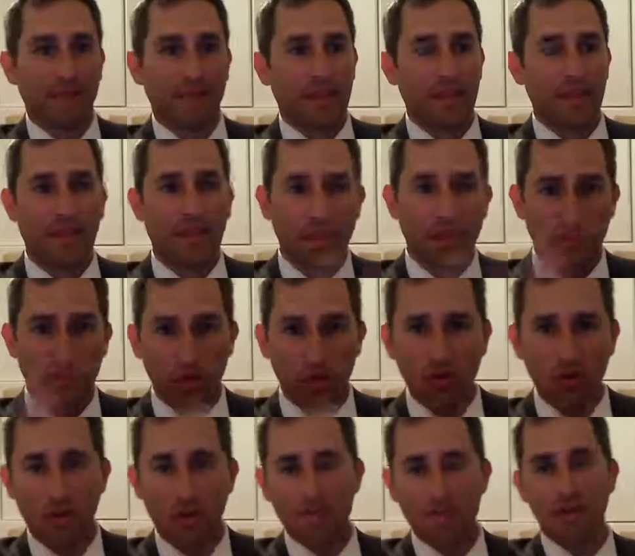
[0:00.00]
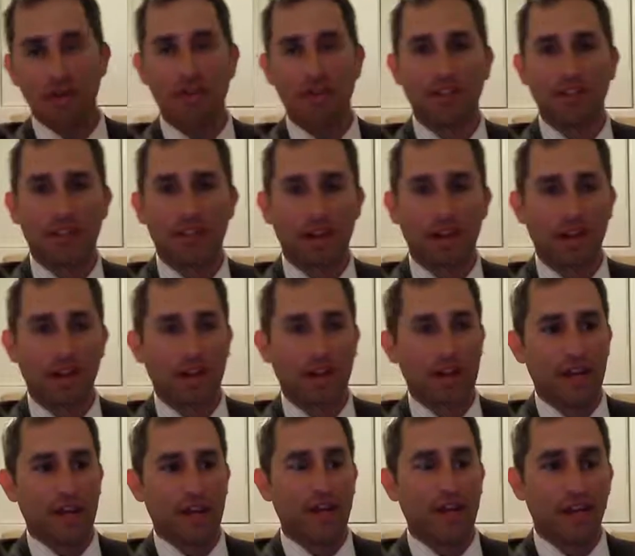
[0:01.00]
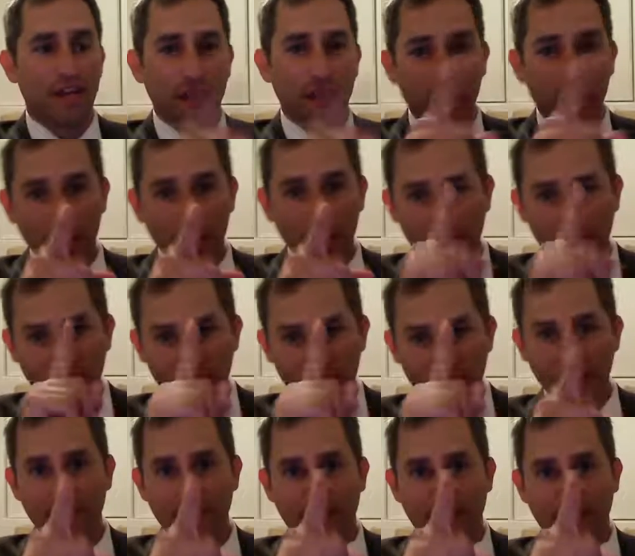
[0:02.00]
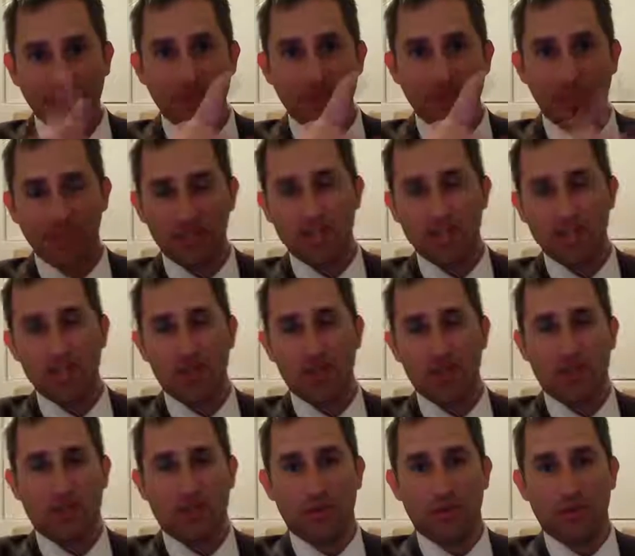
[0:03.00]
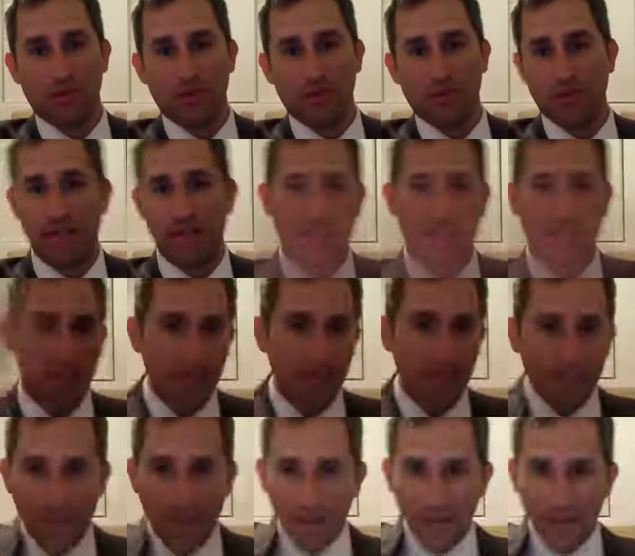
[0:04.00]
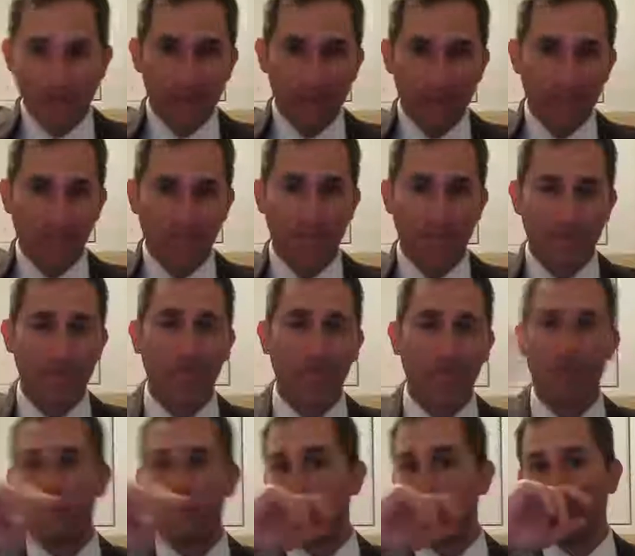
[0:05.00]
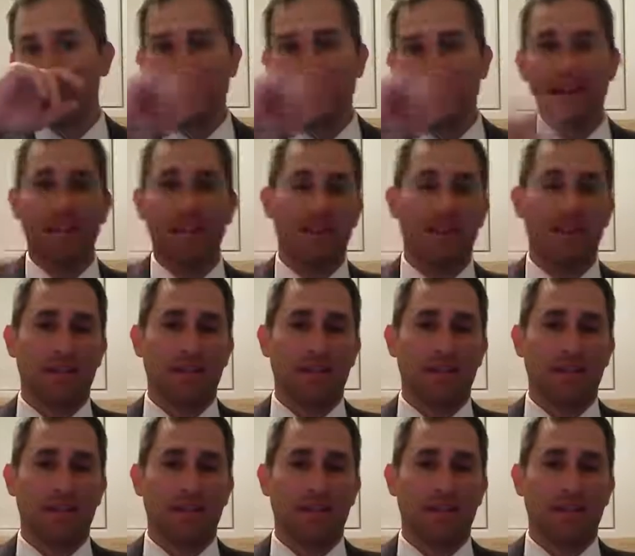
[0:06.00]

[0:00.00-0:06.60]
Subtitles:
that control our military, that are going to plant the viruses in you. Not some men from some other planet.